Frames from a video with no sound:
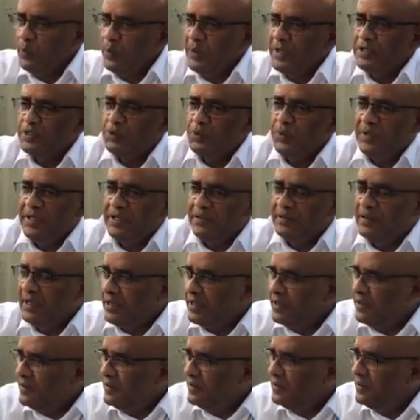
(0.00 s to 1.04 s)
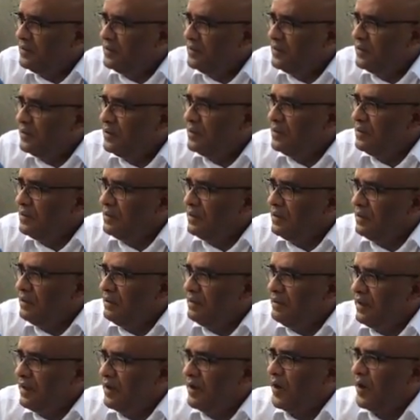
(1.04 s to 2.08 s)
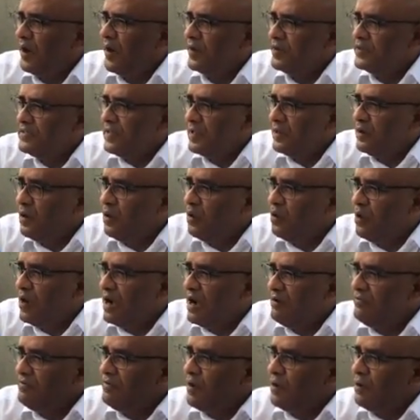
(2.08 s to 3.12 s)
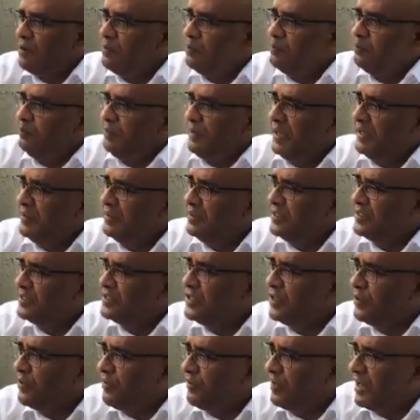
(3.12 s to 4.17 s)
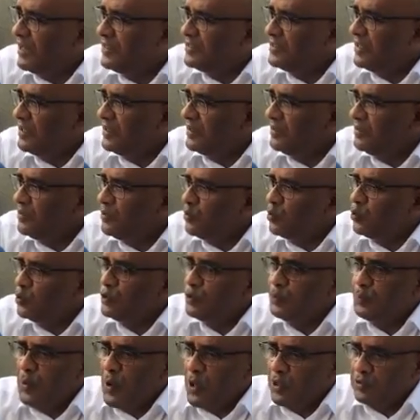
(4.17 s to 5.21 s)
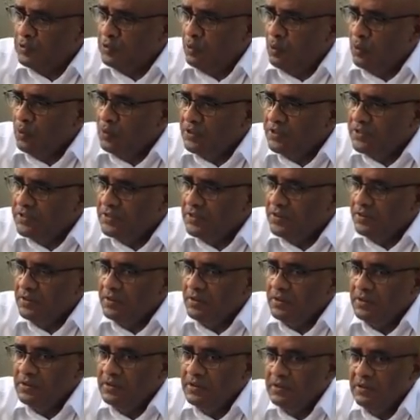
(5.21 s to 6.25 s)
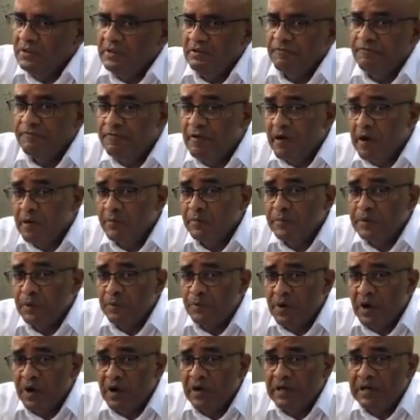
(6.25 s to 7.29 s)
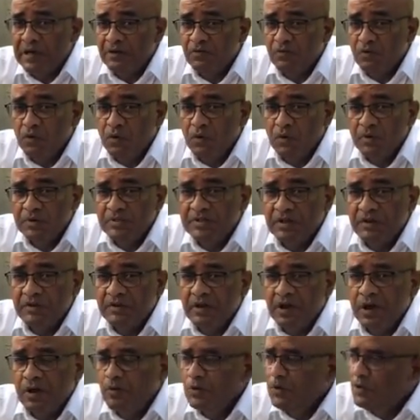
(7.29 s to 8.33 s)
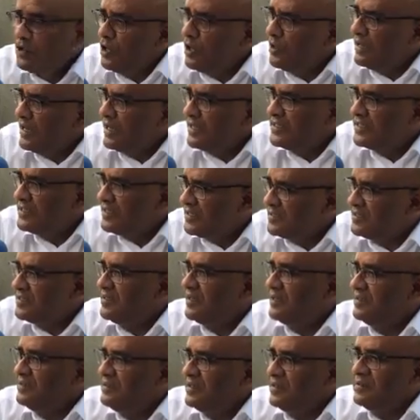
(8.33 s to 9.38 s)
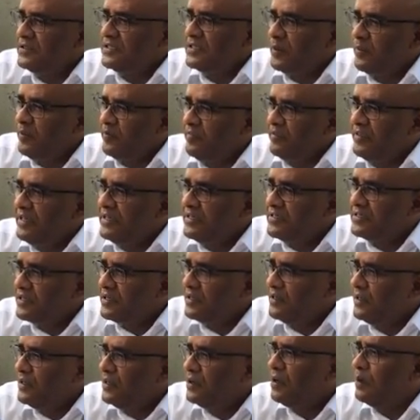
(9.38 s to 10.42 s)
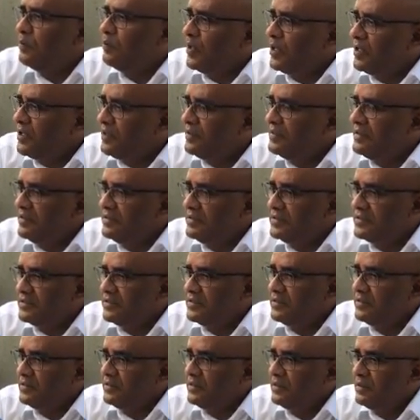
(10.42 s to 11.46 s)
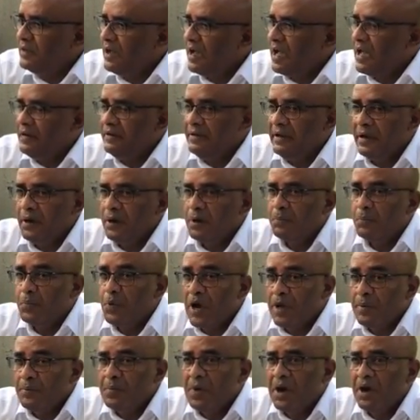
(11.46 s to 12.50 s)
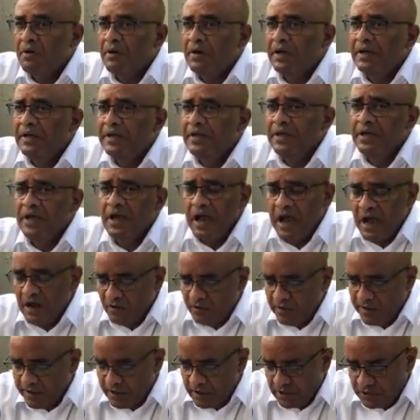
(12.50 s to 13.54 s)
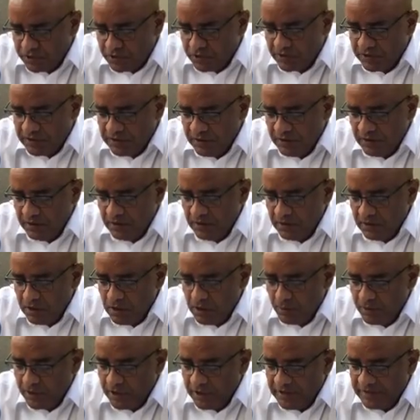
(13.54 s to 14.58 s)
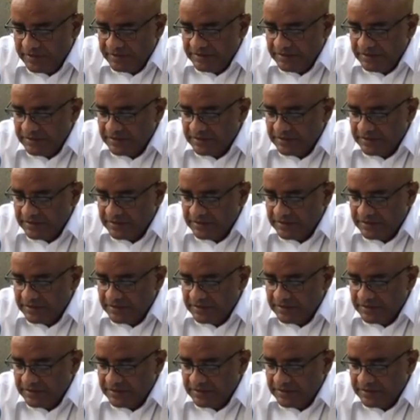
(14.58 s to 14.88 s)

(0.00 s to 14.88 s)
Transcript: which we did years ago, have been deteriorating, huge potholes. The farm to market roads are now non-existent in some of these communities, and they are primarily agricultural communities.